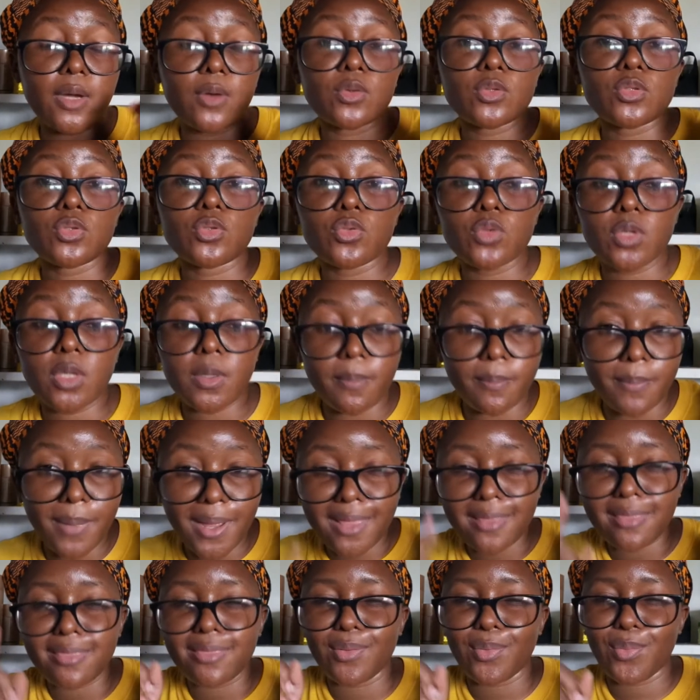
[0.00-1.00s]

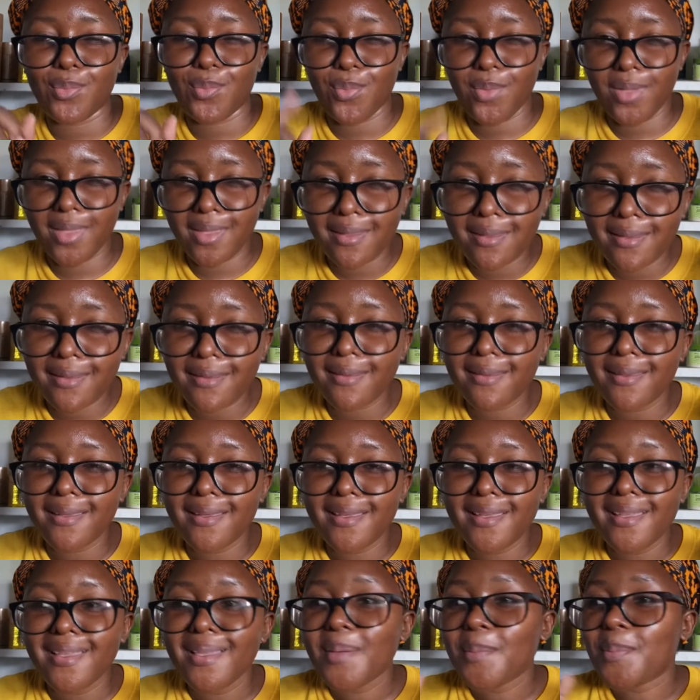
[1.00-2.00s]

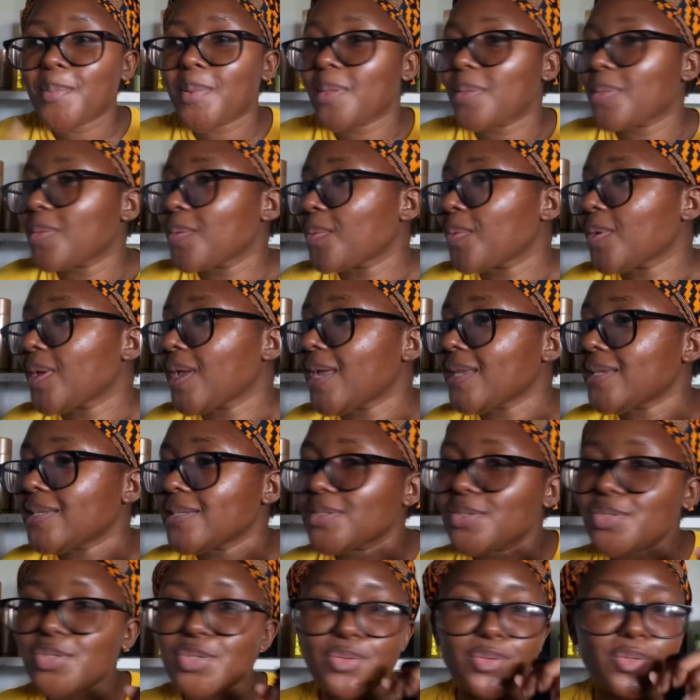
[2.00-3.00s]
By the way, I
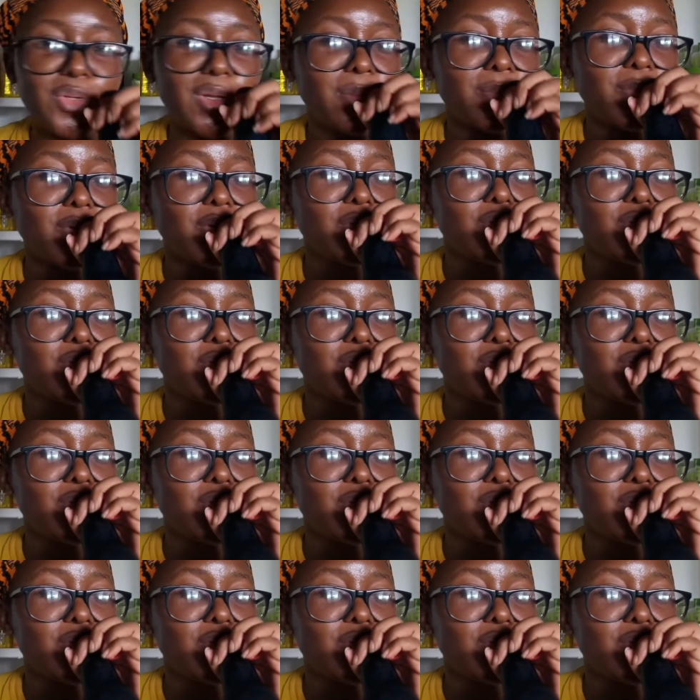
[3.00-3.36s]
didn't show you, I'm